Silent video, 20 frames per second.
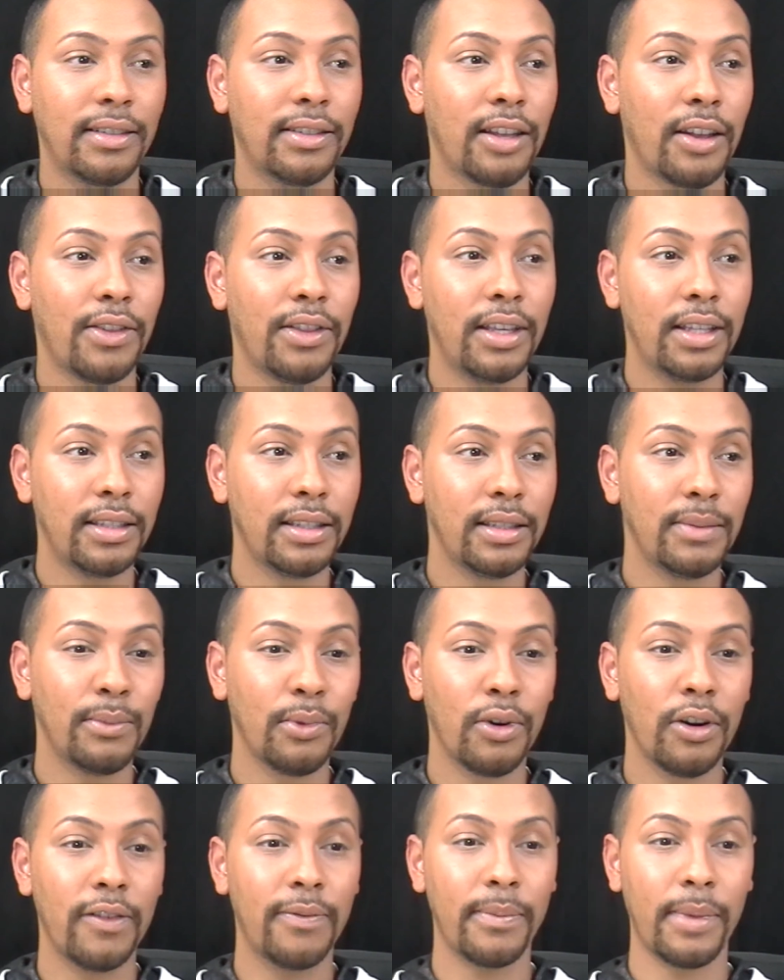So this is
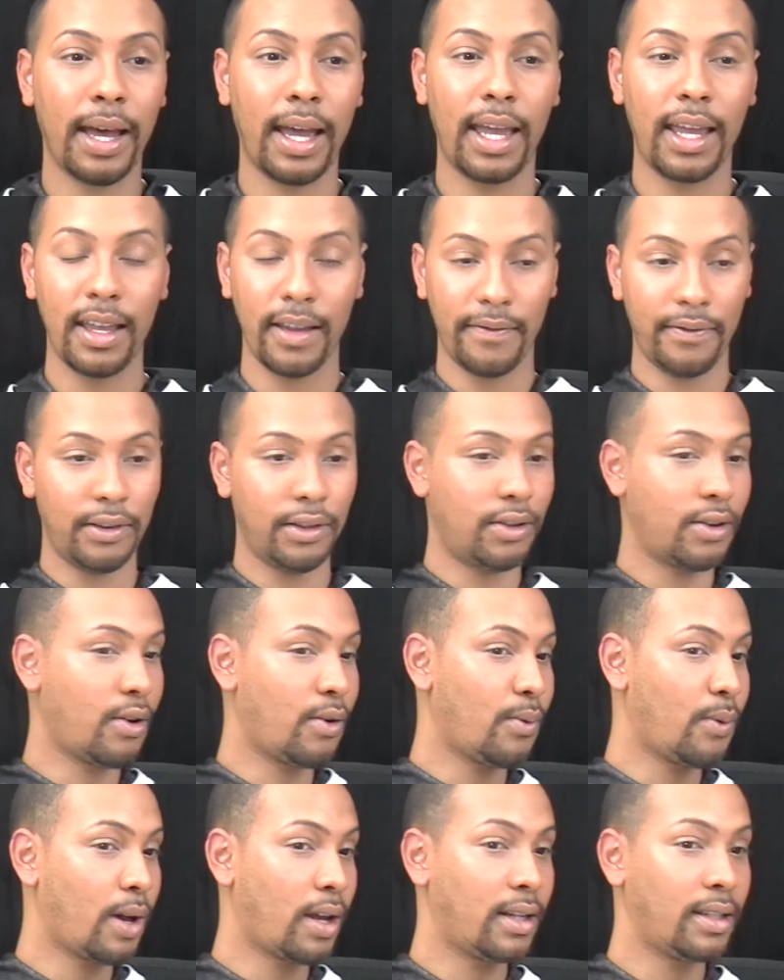more of my, if you
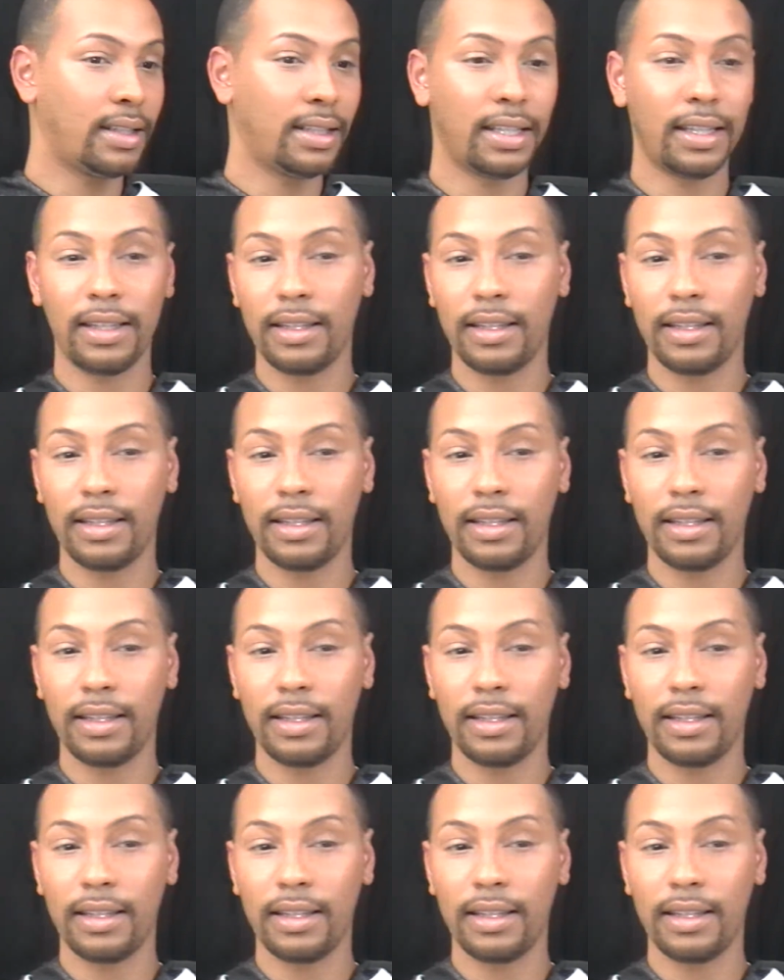don't want to